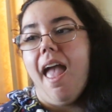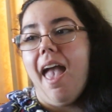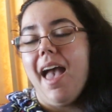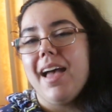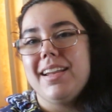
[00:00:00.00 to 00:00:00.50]

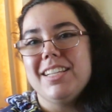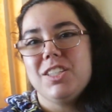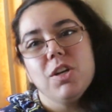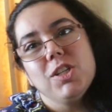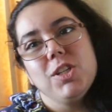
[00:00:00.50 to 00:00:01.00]
And it's
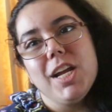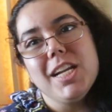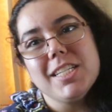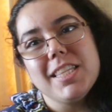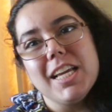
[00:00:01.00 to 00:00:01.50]
so
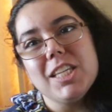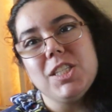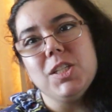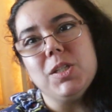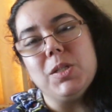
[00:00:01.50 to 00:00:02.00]
strange the things
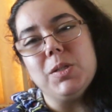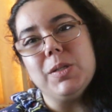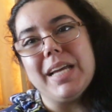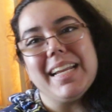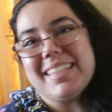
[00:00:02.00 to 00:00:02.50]

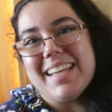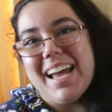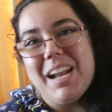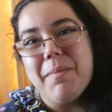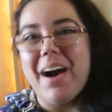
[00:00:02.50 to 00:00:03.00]
you get
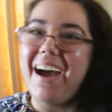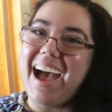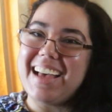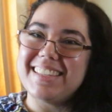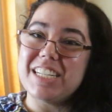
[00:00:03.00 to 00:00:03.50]
excited about
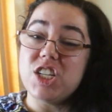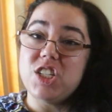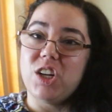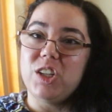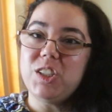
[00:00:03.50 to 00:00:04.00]
as an
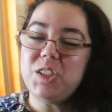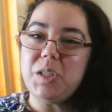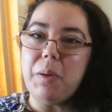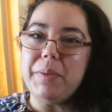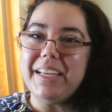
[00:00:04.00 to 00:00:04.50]
adult,
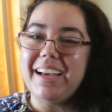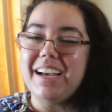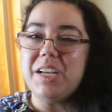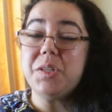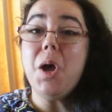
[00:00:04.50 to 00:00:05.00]

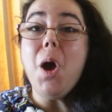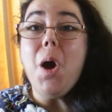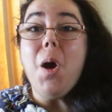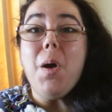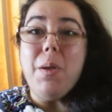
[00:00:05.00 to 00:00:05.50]
because
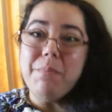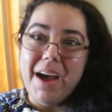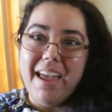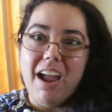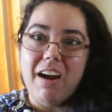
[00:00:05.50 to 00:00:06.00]
in
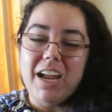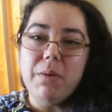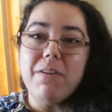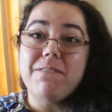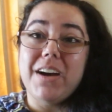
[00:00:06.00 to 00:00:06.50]
my area
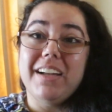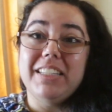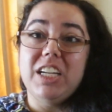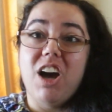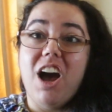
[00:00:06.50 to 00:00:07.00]
we
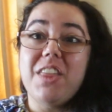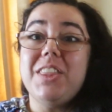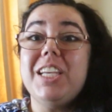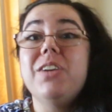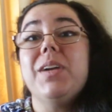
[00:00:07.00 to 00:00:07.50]
finally got
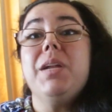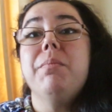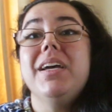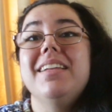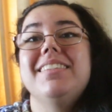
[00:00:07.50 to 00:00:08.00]
the green
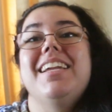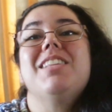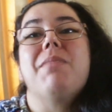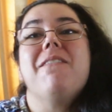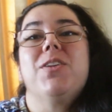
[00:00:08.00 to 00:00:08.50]
bins, and
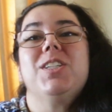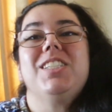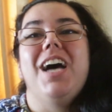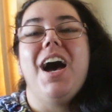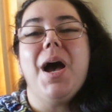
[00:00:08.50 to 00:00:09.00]
it's my first
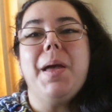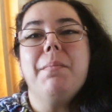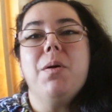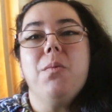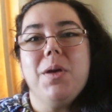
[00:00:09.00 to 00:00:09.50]

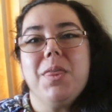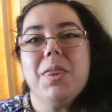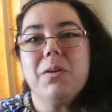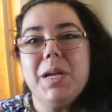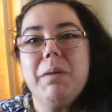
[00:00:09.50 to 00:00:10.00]
time with
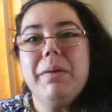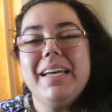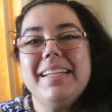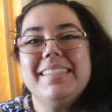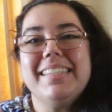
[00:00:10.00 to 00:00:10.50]
the green
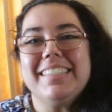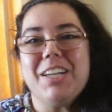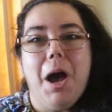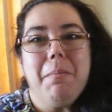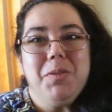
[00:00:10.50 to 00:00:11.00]
bins, so
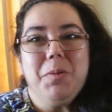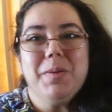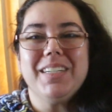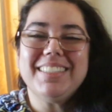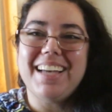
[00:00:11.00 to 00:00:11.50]
I'm
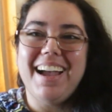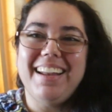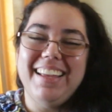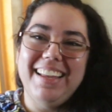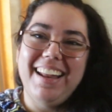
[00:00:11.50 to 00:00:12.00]
super
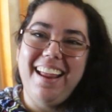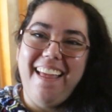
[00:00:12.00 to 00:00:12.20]
excited.